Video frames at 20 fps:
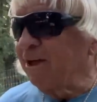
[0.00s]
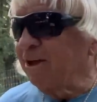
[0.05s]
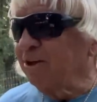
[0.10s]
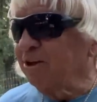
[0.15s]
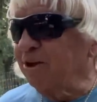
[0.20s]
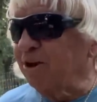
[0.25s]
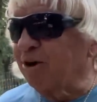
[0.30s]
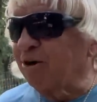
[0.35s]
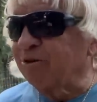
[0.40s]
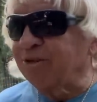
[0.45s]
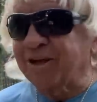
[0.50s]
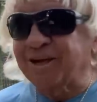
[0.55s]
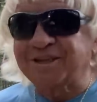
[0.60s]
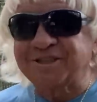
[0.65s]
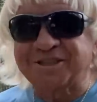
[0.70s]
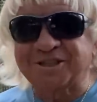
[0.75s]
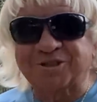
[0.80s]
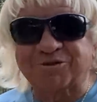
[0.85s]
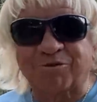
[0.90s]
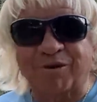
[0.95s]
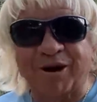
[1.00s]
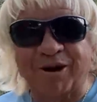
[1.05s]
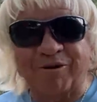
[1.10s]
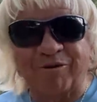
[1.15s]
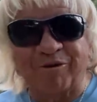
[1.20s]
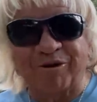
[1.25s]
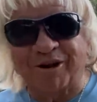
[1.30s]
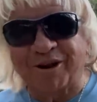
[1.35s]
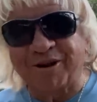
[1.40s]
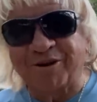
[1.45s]
You know, the easiest way to
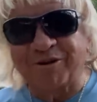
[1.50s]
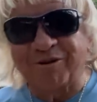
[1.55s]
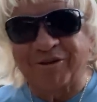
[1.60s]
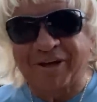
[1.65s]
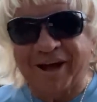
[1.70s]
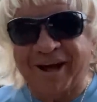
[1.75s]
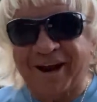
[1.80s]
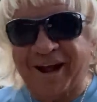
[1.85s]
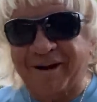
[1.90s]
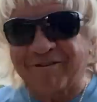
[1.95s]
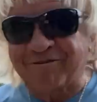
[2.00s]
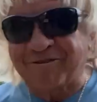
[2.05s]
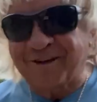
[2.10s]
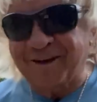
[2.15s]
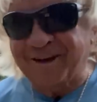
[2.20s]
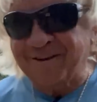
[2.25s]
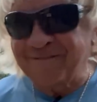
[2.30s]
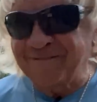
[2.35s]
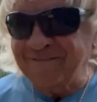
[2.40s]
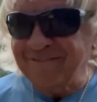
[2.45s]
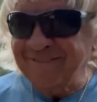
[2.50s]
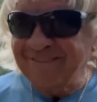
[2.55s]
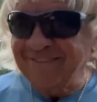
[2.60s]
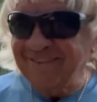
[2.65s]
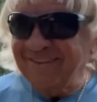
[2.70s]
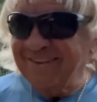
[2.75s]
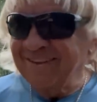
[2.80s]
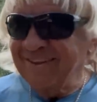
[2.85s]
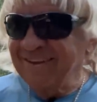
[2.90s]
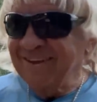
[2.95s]
really do that, I found,
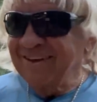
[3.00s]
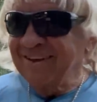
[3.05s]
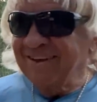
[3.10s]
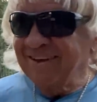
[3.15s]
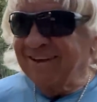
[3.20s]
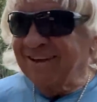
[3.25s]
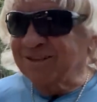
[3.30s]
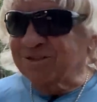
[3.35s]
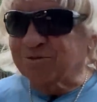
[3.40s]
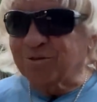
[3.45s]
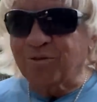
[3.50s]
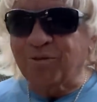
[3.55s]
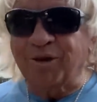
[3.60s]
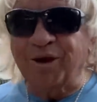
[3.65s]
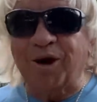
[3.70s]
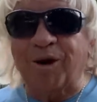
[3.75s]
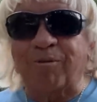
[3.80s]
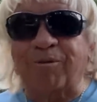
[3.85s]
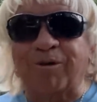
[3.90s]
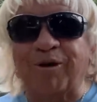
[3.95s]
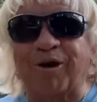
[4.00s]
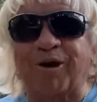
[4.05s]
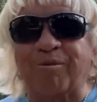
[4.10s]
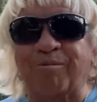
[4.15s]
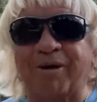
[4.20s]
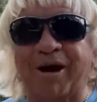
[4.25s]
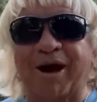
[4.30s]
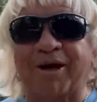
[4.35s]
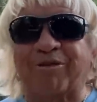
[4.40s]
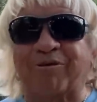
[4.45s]
is when we open our
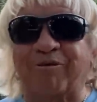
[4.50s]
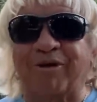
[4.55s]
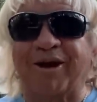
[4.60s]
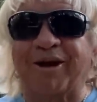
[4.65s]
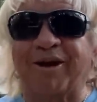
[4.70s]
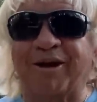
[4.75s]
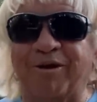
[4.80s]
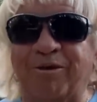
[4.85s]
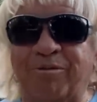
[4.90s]
mouth around other